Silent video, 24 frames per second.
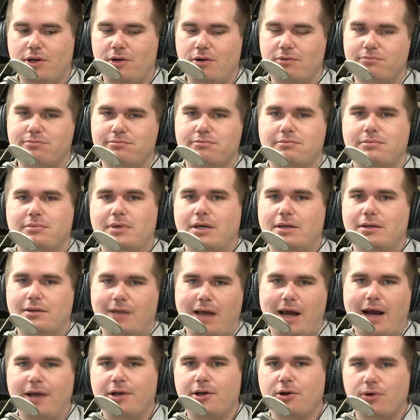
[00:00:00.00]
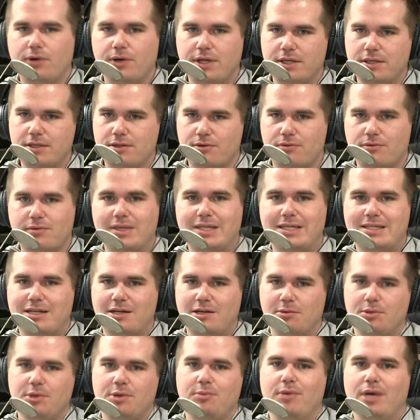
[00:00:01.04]
you know, coyotes are
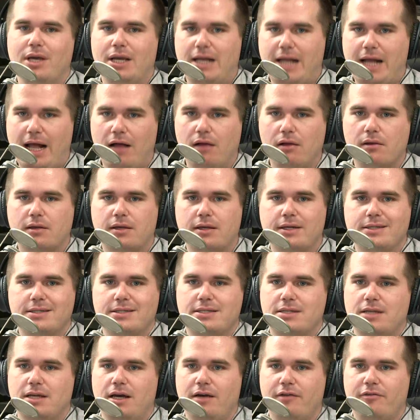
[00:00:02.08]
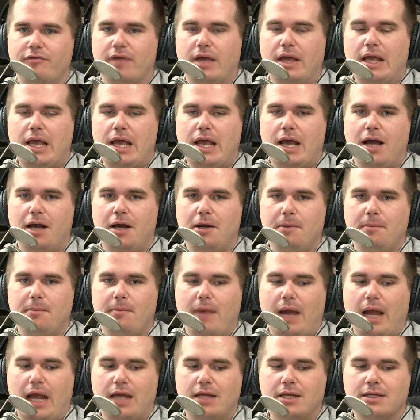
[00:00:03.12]
reasonably big, elk and stuff.
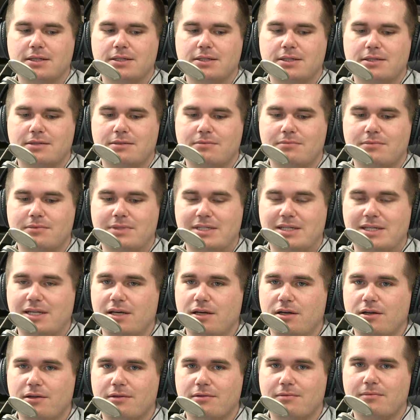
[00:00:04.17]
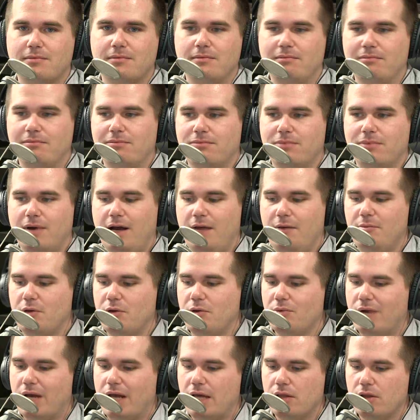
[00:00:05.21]
And still, I
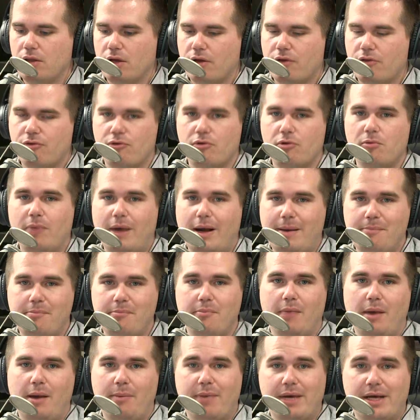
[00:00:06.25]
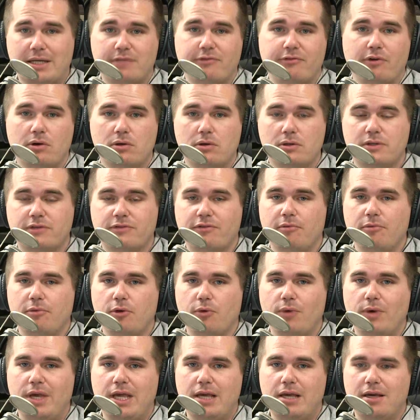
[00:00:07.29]
mean, when I look through my best photos
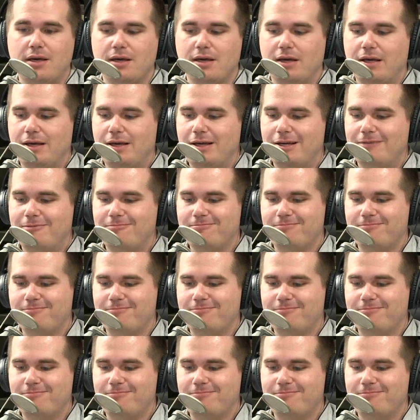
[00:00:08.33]
from the week,